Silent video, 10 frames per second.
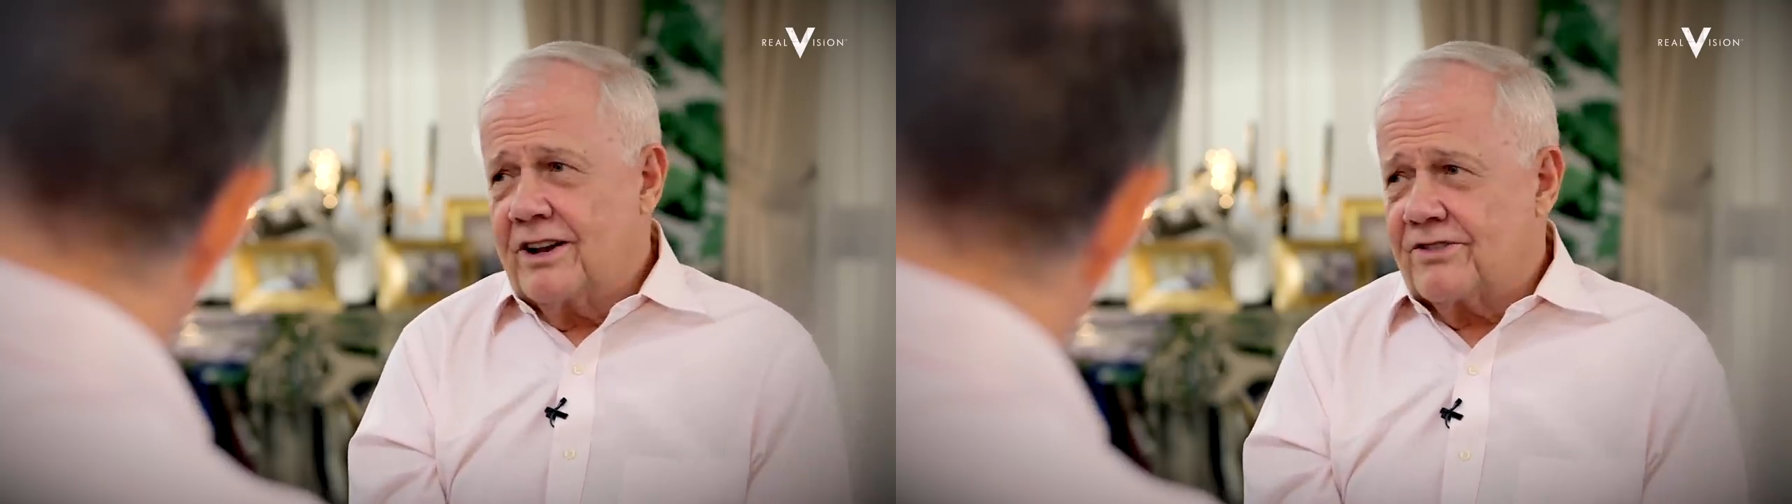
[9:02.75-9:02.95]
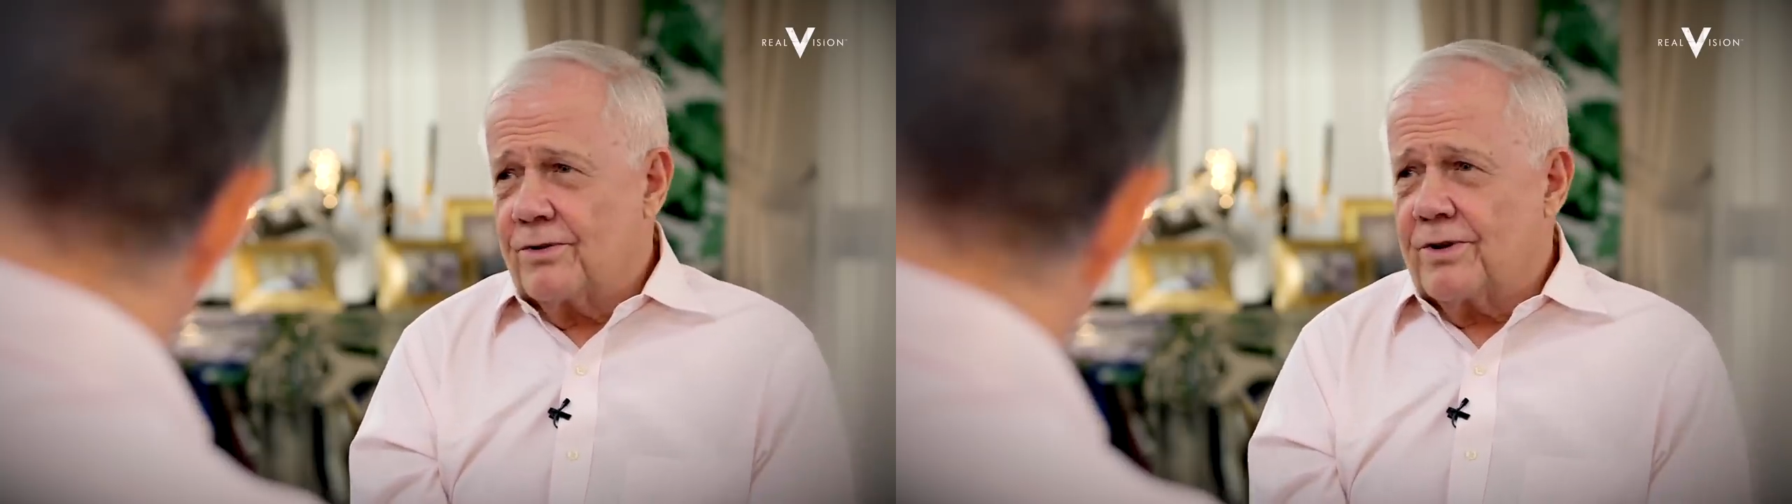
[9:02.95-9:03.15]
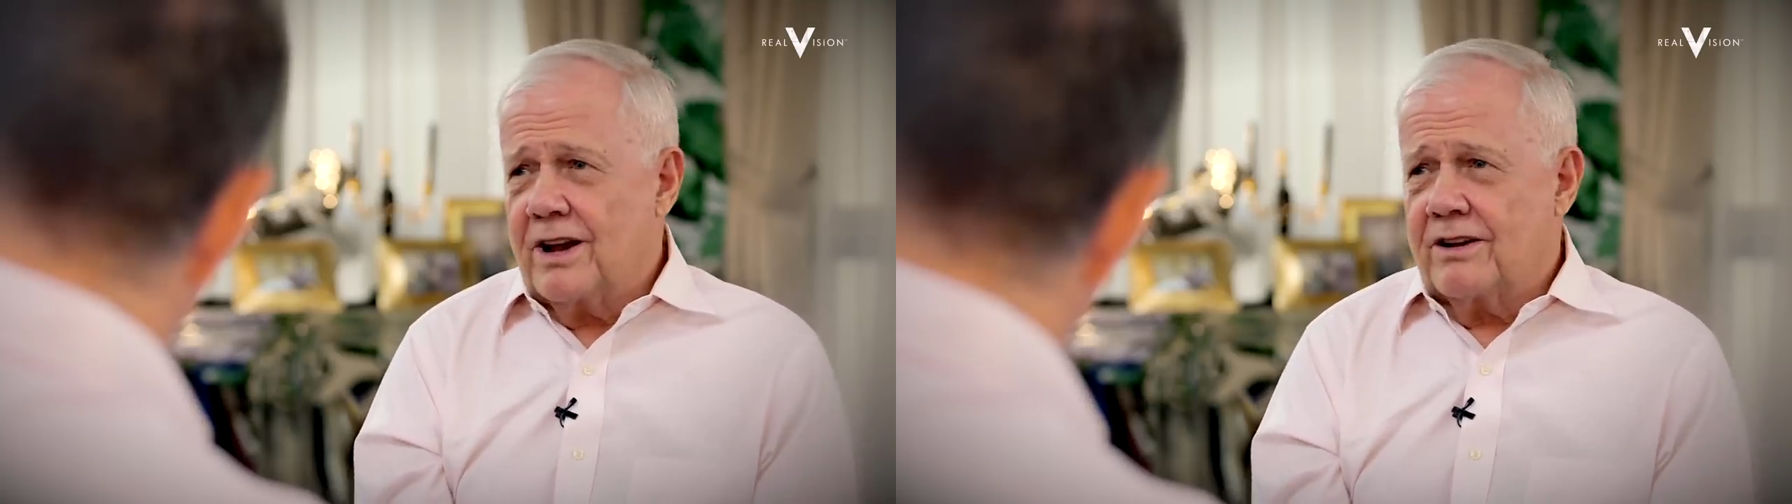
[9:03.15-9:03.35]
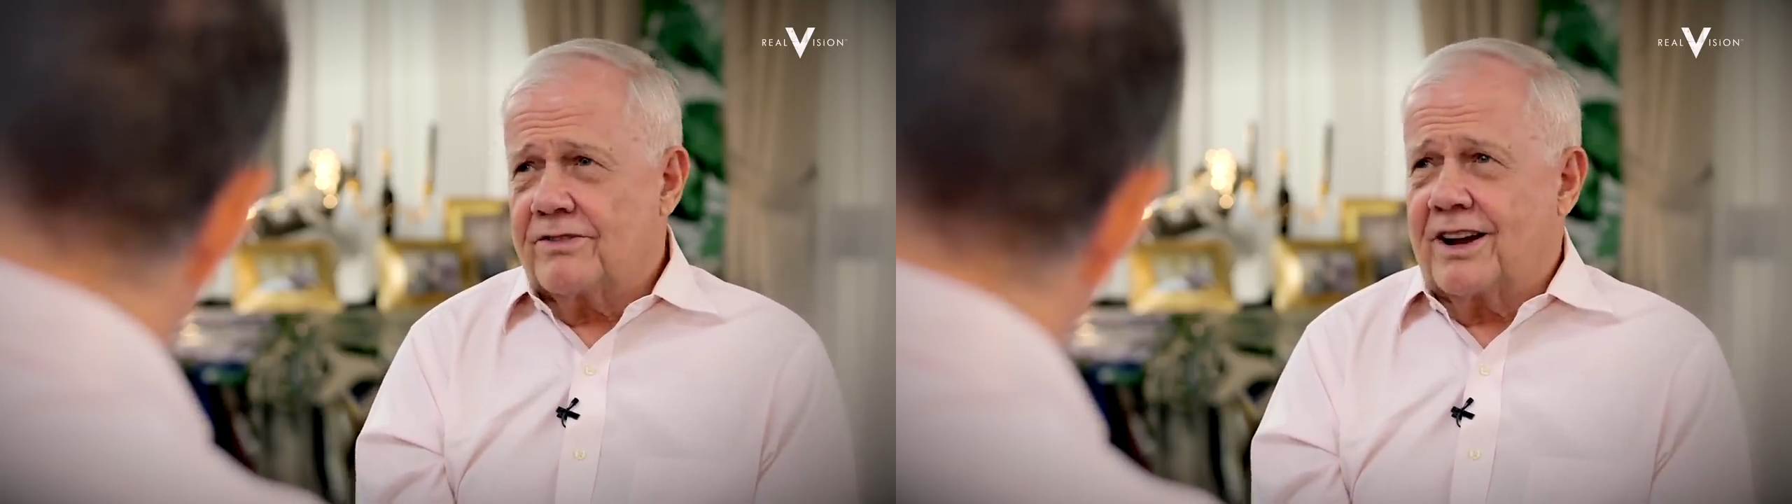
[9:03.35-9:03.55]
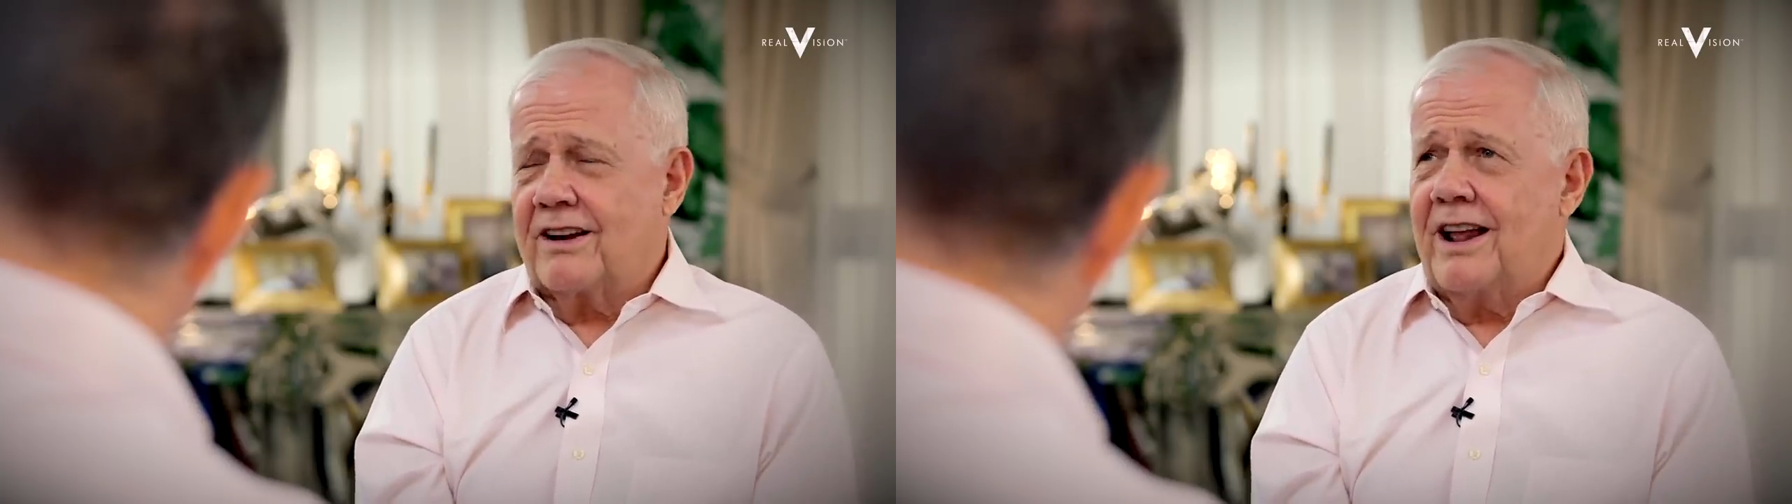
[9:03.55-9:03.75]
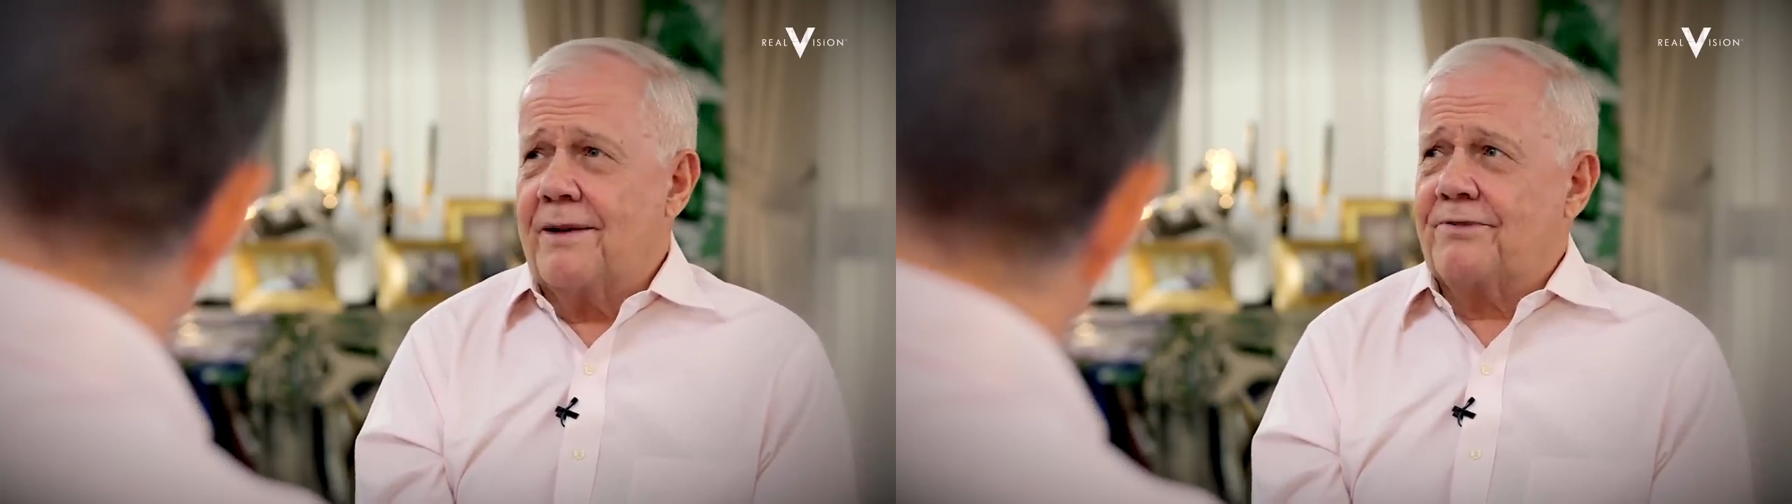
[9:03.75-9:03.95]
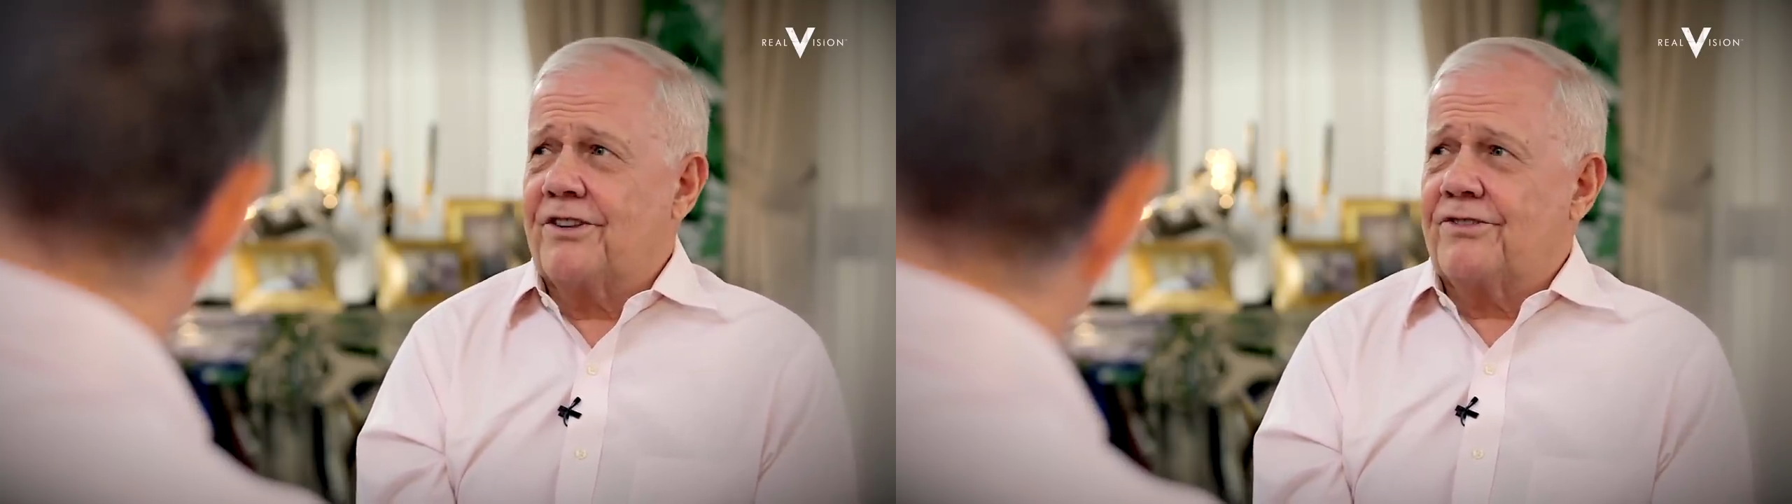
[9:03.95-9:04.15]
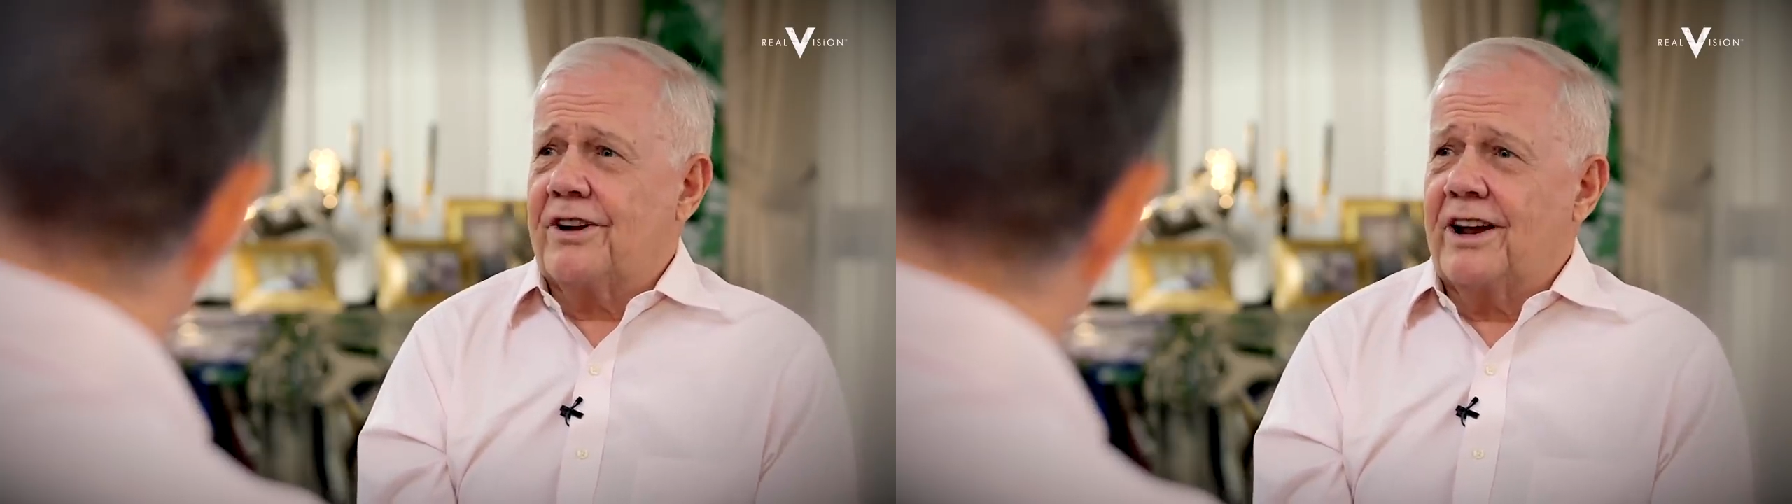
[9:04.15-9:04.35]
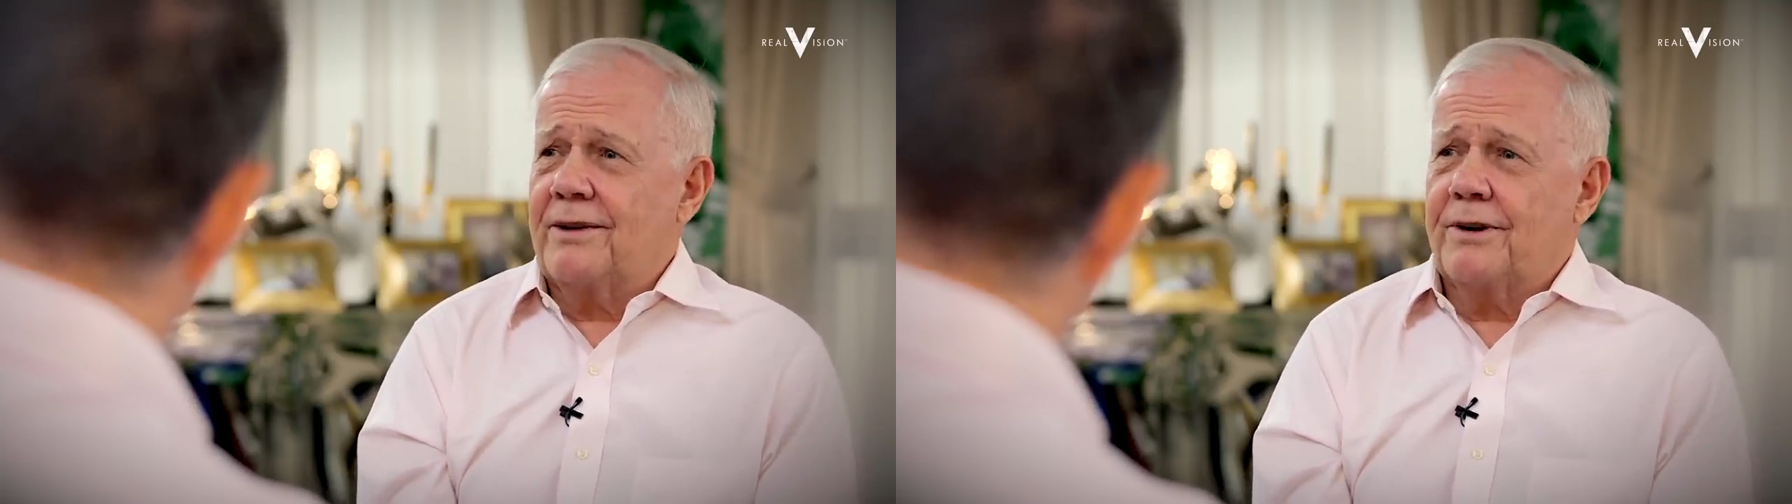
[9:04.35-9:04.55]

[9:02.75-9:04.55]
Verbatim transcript: it's okay because they collapsed yesterday.